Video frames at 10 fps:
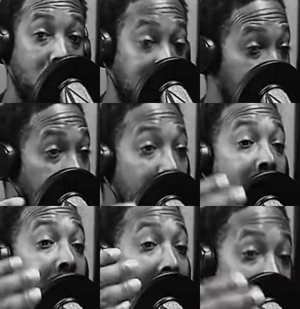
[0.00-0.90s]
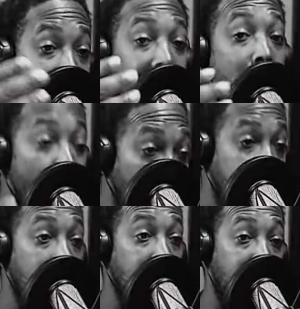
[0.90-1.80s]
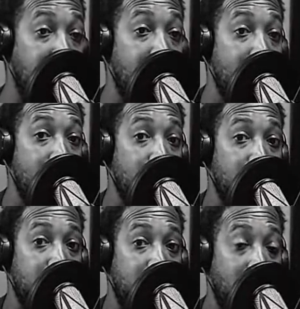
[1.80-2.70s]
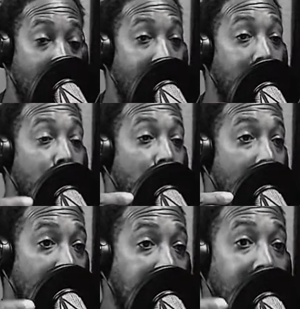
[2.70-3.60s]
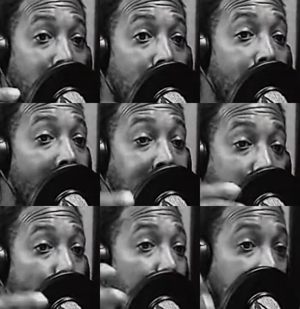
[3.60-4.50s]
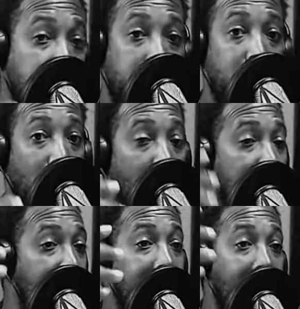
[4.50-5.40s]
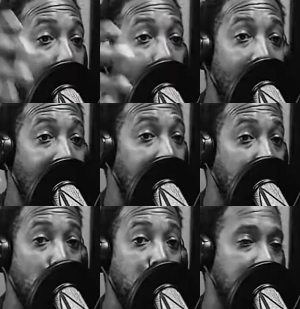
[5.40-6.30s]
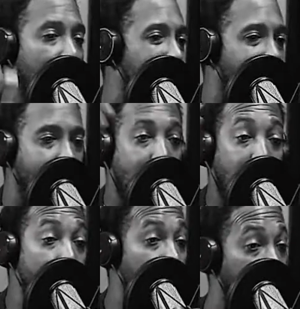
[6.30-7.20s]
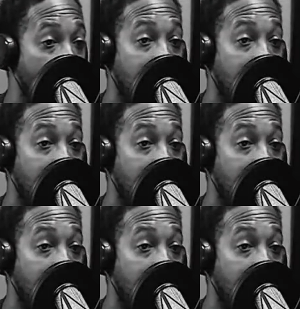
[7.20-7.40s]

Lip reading: nigga, I can tell you one thing, nigga. My LA Unified School District or San Gabriel Valley School District, whatever the fuck you want to call it,